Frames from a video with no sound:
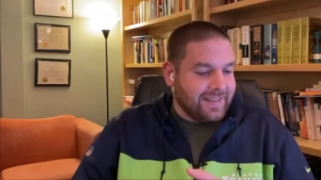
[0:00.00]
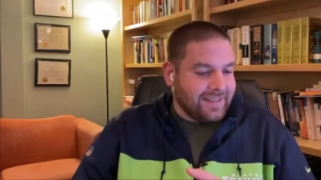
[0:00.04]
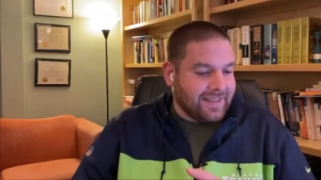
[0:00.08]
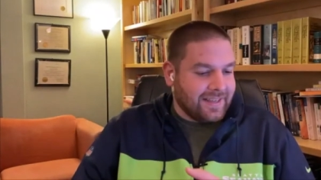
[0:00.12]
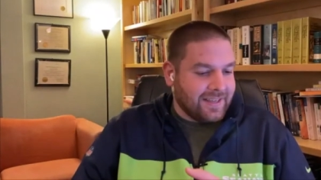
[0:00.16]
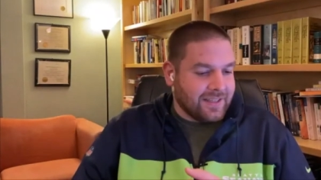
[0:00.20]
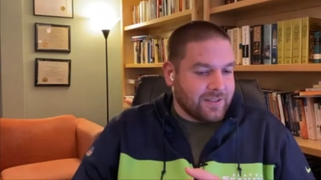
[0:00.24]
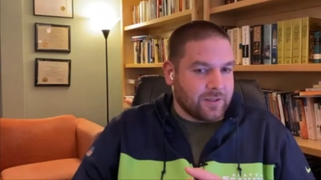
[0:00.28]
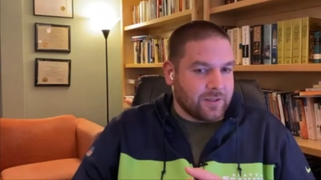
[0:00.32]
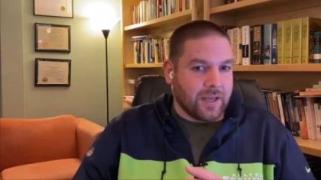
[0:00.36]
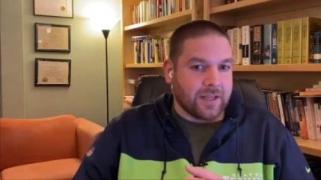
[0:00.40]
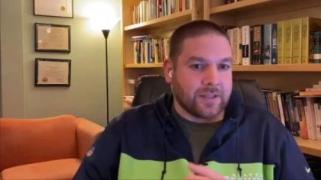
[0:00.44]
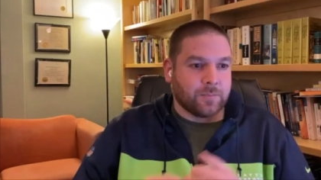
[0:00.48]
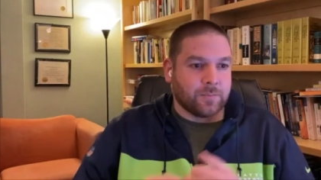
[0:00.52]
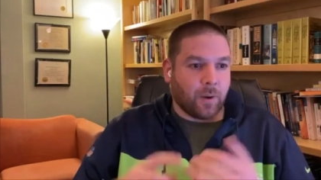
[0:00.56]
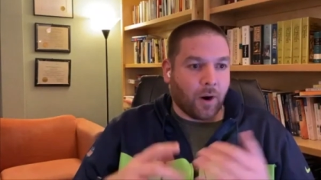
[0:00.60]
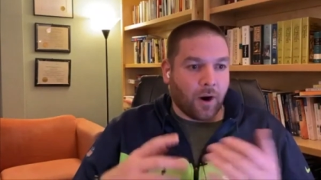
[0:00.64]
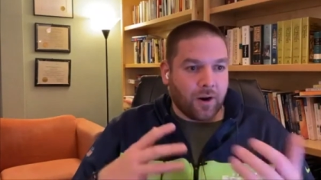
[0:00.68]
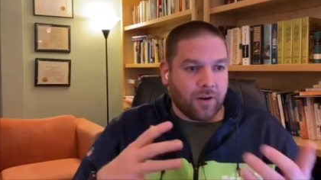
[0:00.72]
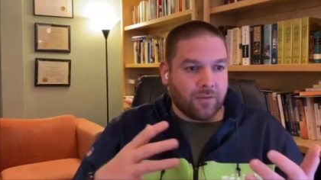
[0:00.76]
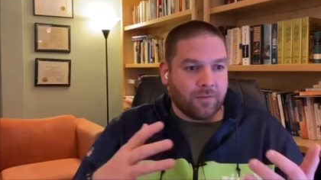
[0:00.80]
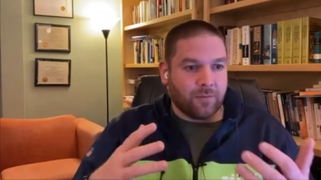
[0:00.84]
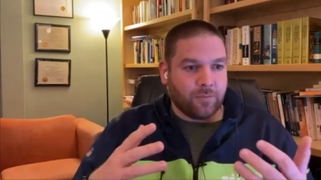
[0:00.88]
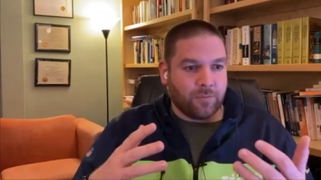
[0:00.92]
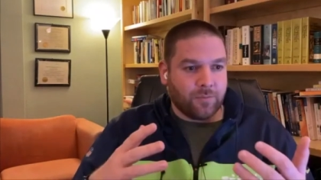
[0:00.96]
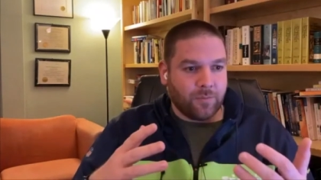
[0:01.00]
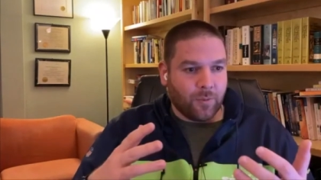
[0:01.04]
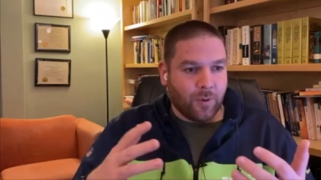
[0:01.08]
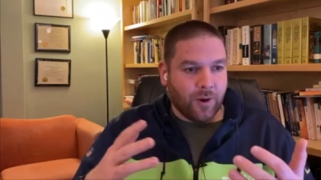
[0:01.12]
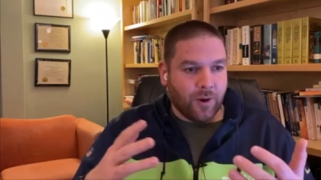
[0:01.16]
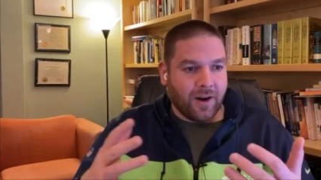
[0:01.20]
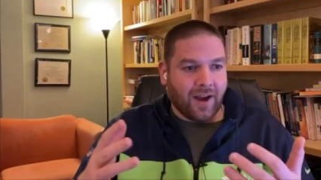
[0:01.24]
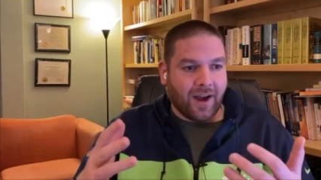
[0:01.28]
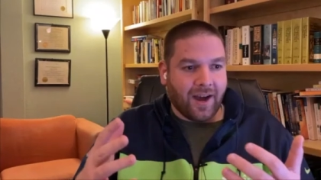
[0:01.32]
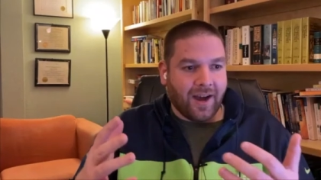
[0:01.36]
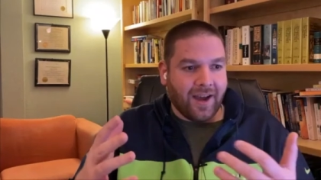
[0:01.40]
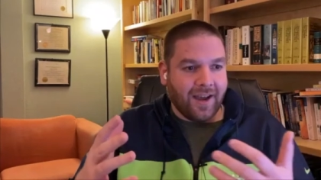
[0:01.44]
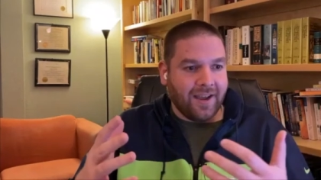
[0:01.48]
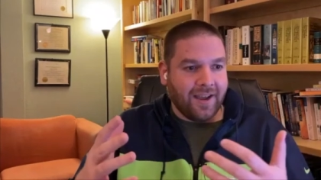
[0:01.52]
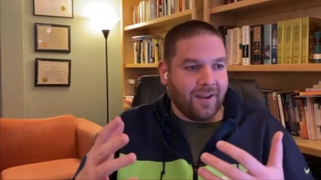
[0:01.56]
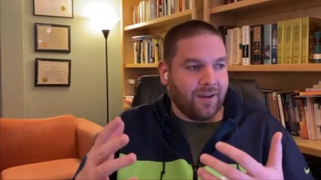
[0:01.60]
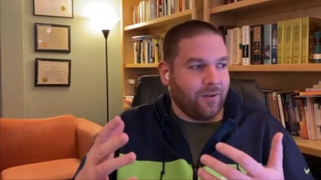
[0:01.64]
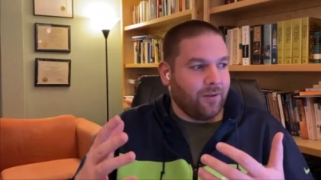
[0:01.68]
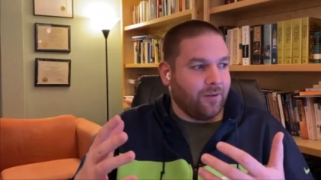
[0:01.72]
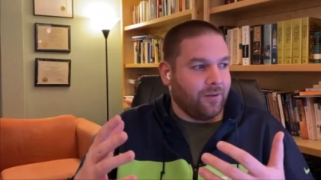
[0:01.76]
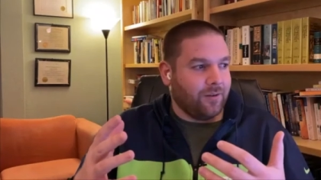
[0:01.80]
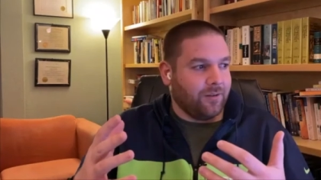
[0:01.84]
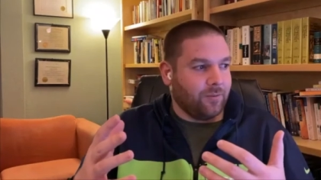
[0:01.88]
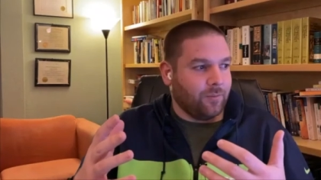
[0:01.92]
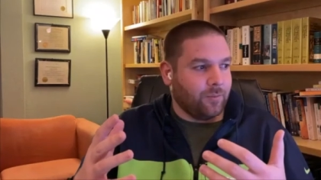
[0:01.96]
because that's part of what I
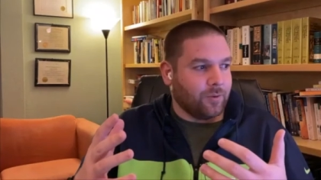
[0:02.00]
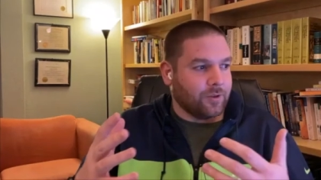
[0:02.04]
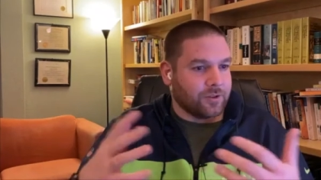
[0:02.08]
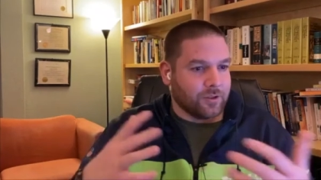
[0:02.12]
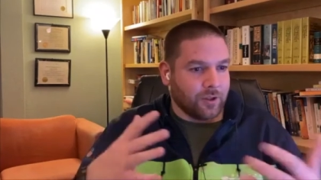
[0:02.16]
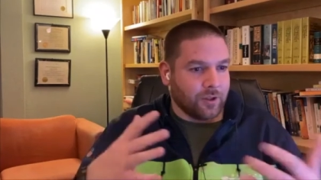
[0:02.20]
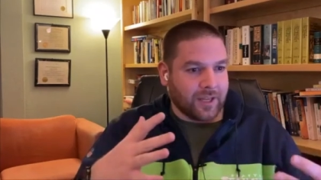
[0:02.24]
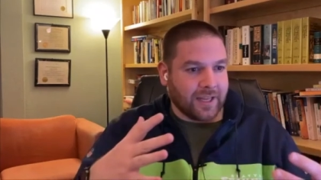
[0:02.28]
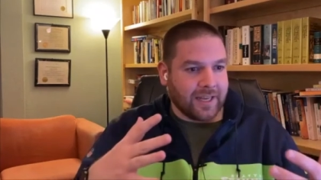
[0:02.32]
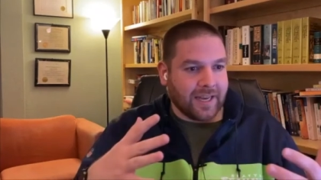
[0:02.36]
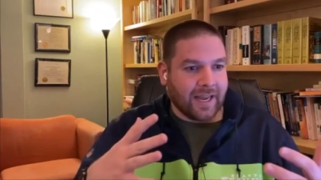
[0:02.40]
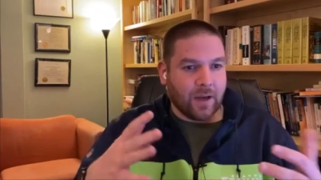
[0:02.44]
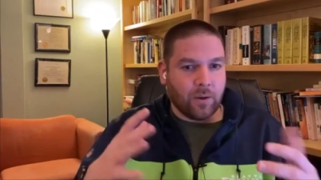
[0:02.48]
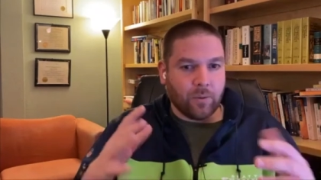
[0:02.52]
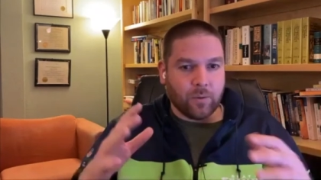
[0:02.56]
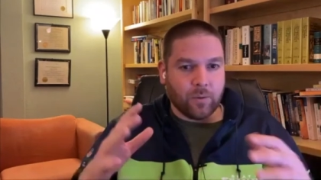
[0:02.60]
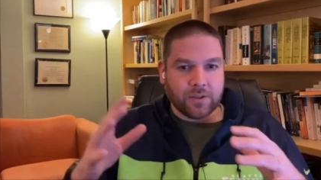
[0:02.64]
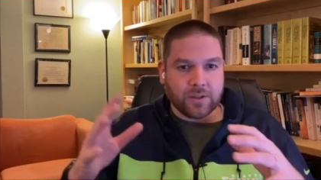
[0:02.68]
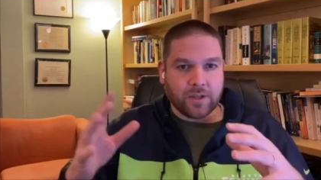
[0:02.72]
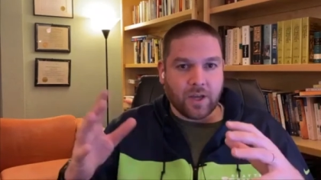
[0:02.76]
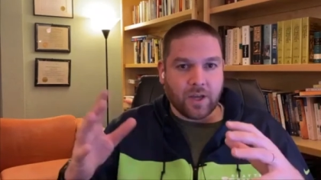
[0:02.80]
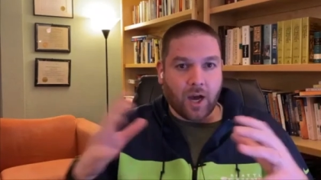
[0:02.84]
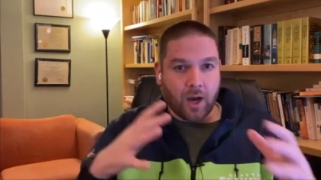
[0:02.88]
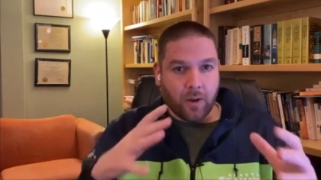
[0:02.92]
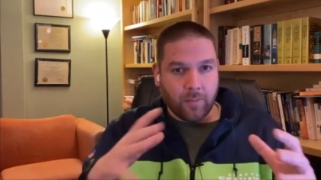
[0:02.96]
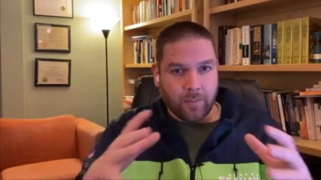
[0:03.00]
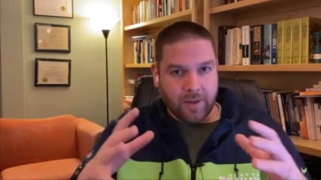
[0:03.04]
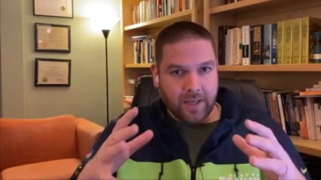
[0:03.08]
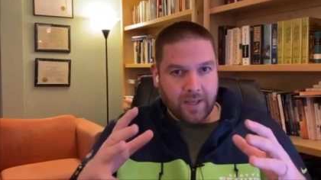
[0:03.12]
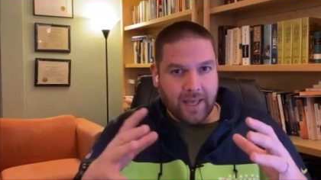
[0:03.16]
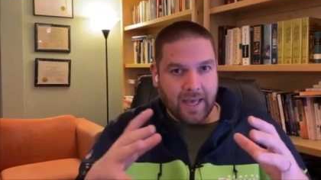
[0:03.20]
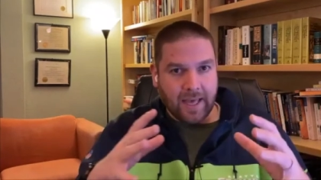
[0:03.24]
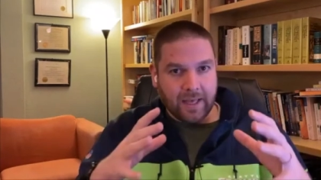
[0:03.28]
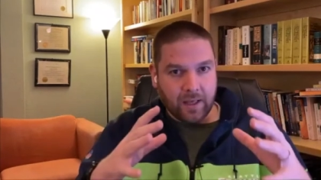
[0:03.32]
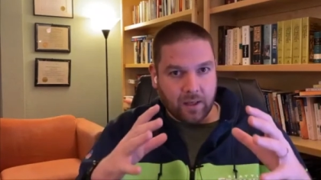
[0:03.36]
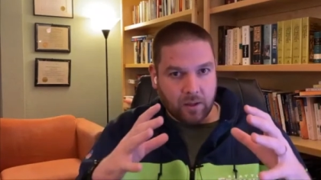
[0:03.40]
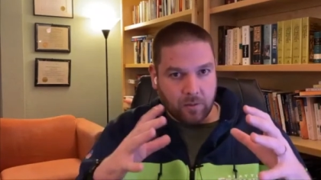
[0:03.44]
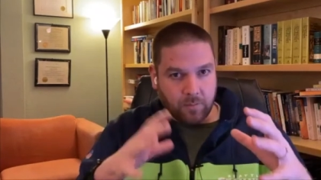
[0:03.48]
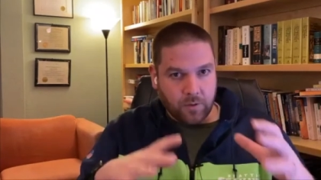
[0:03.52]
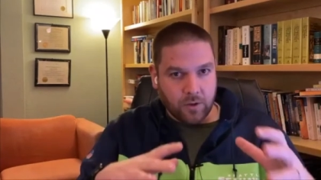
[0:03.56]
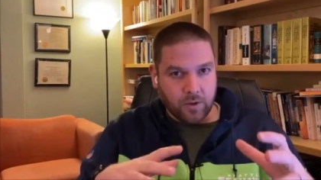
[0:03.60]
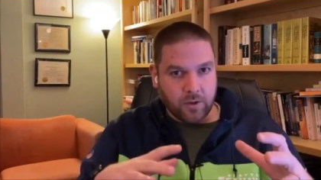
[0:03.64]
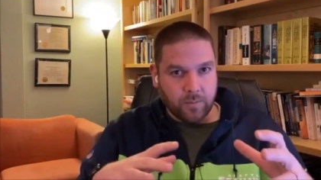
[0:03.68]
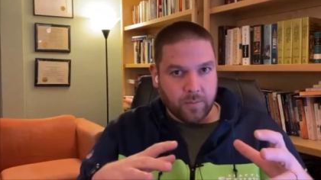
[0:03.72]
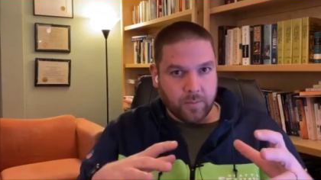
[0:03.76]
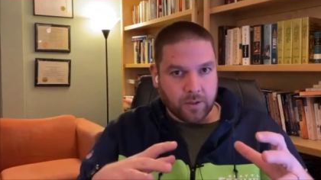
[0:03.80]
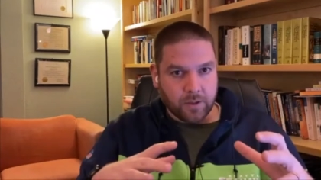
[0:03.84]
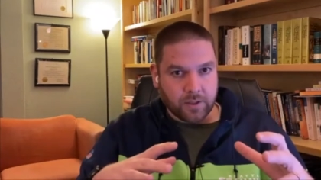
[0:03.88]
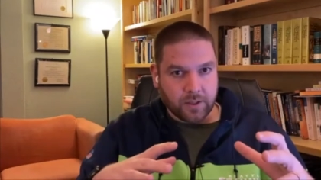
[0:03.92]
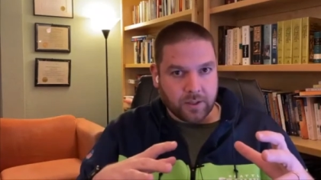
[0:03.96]
was looking at was comedy and
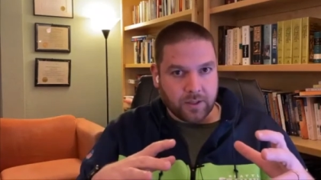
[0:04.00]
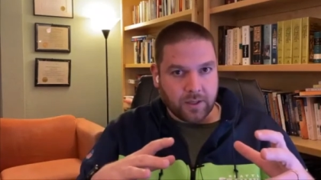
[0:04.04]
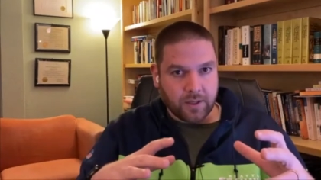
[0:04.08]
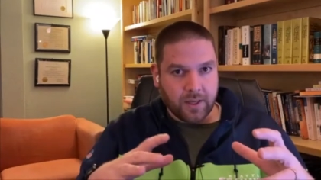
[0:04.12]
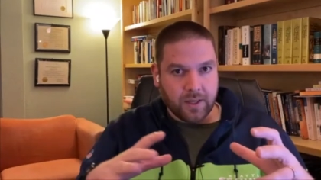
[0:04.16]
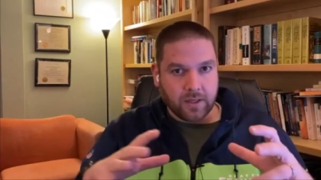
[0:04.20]
community building.